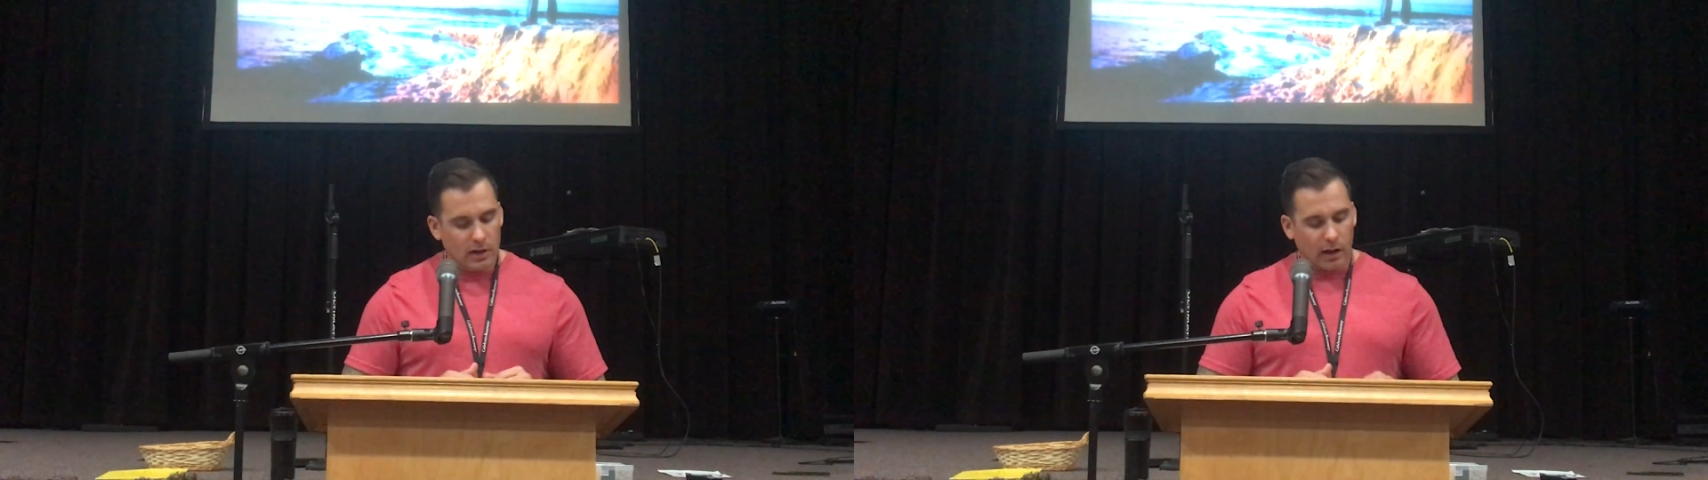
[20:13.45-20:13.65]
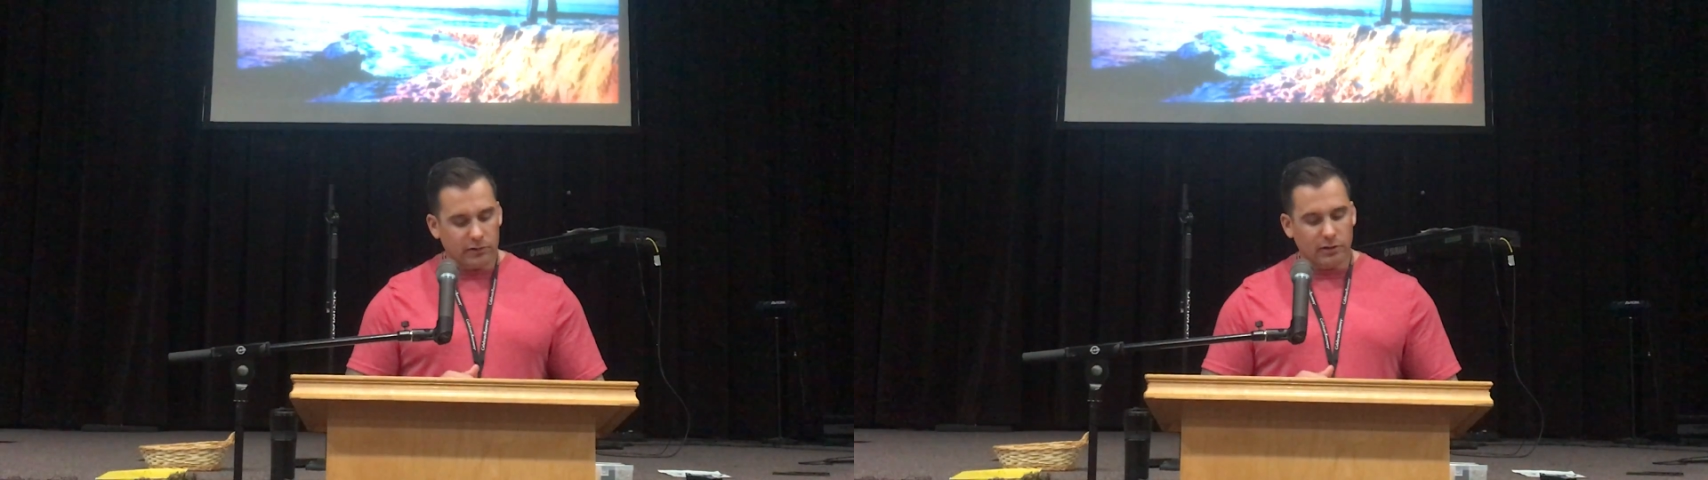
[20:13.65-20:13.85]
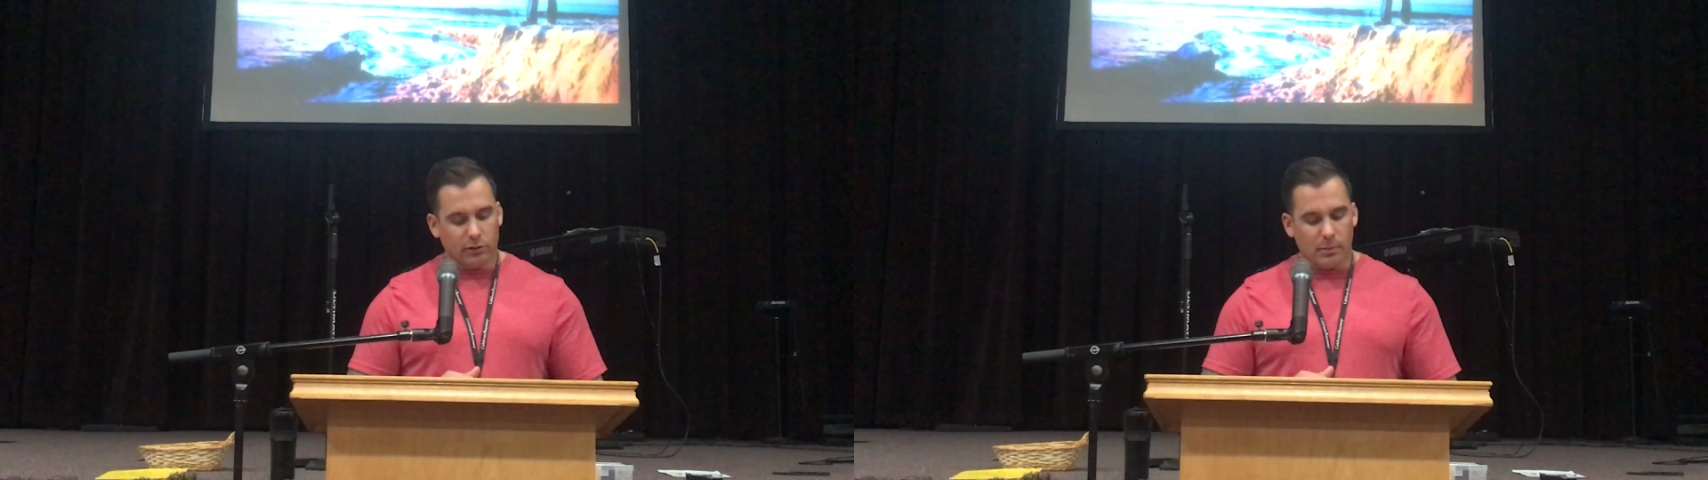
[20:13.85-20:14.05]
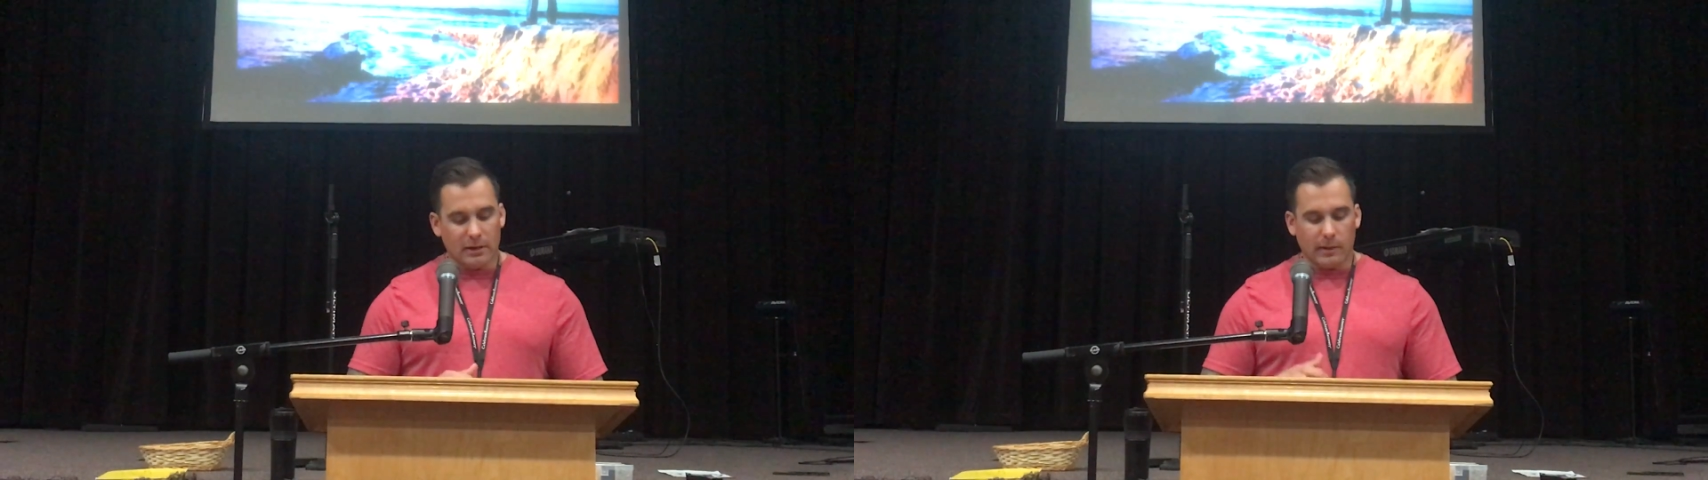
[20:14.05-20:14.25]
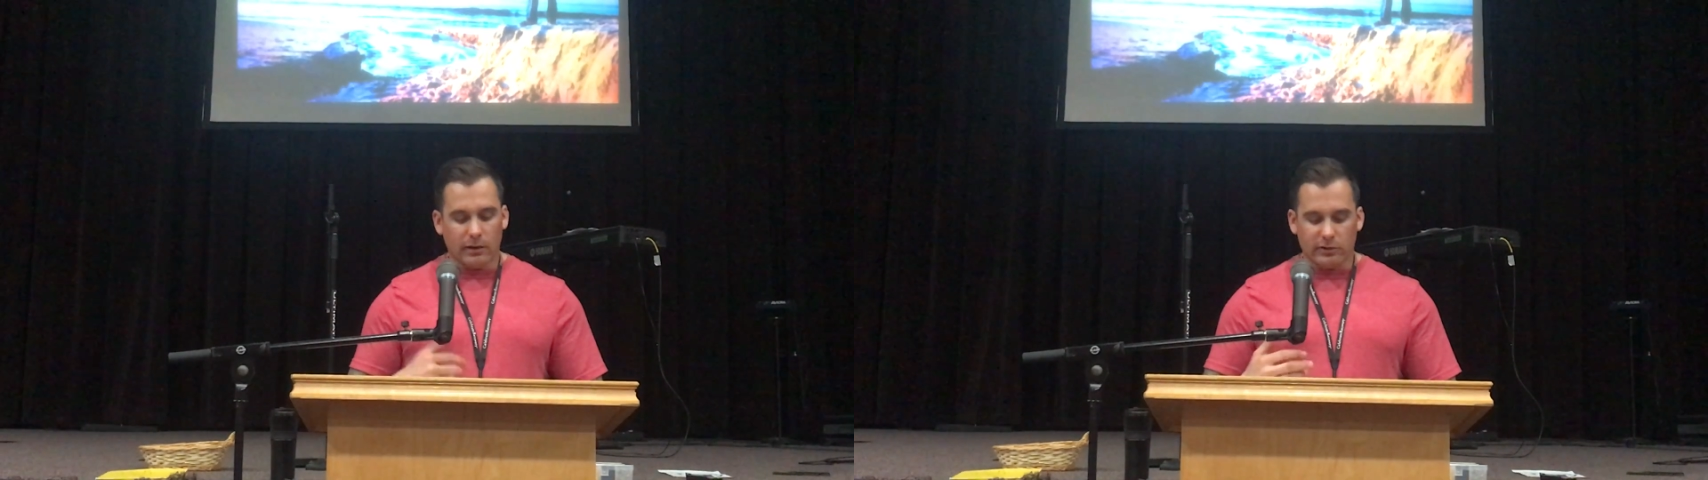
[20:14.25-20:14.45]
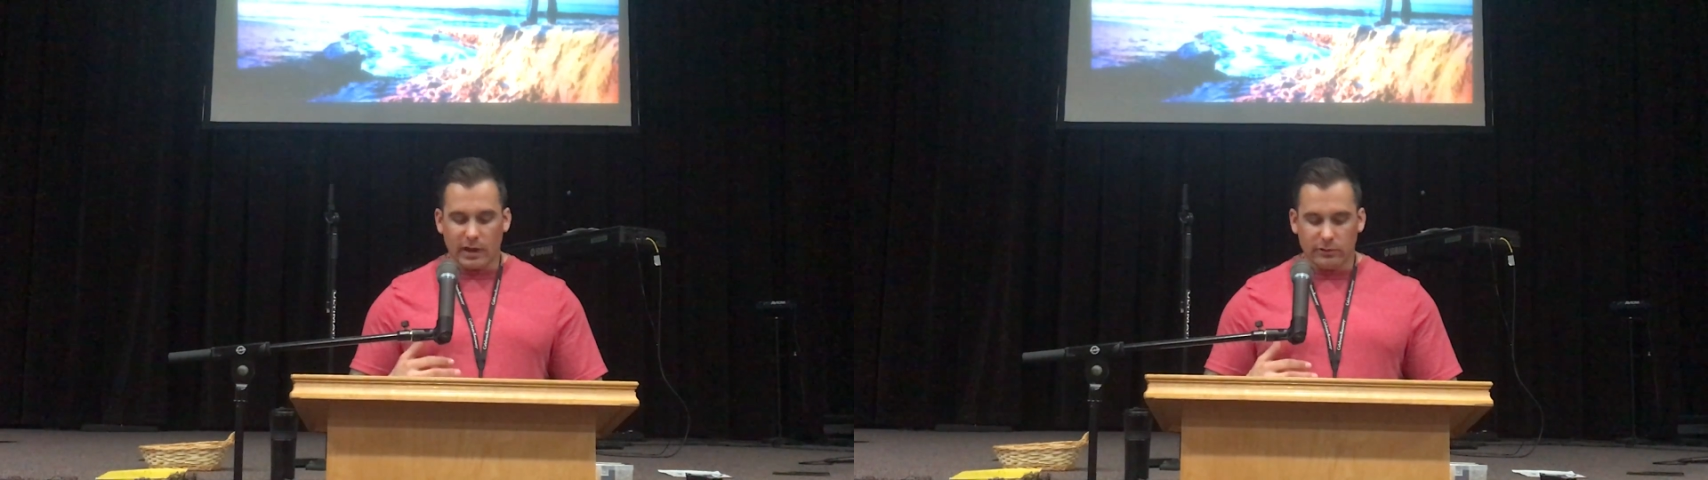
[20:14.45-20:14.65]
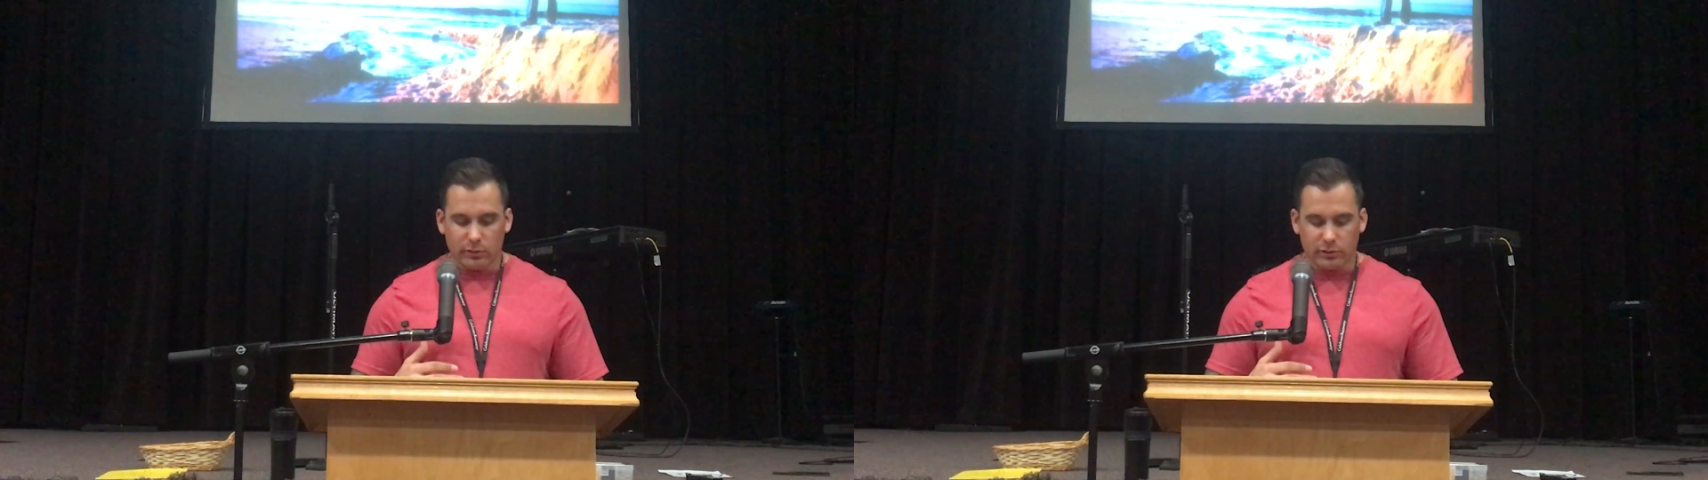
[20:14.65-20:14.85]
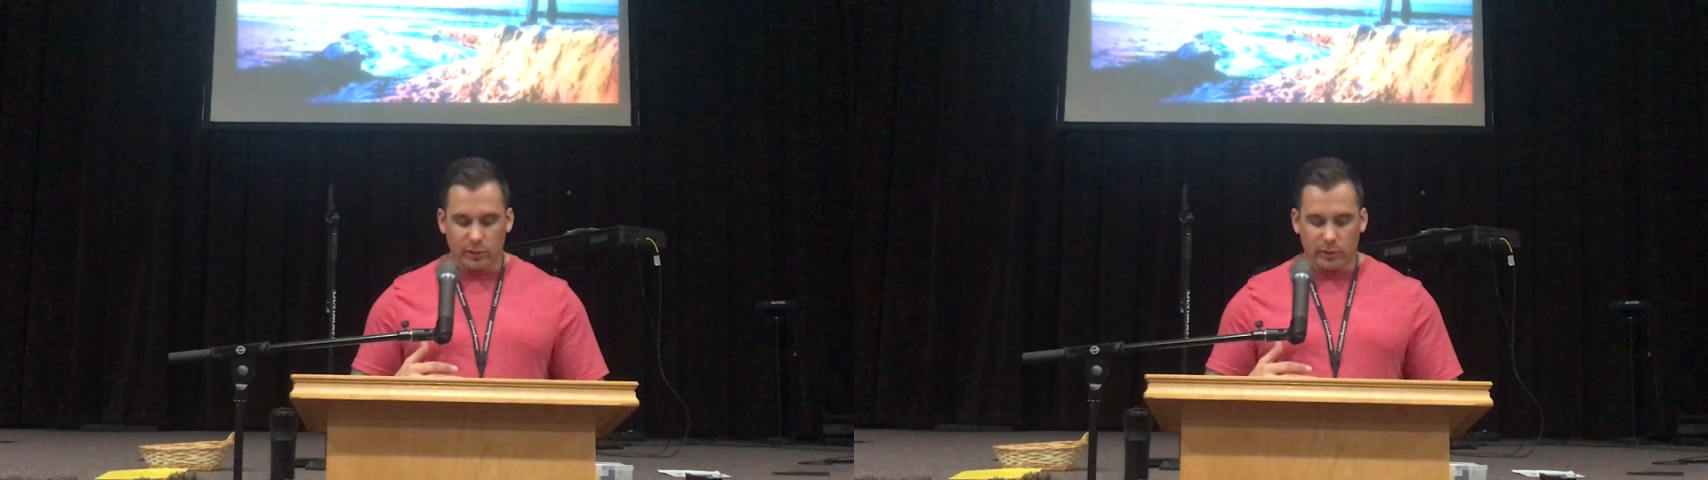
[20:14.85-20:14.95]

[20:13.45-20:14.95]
I was able to make my own schedule to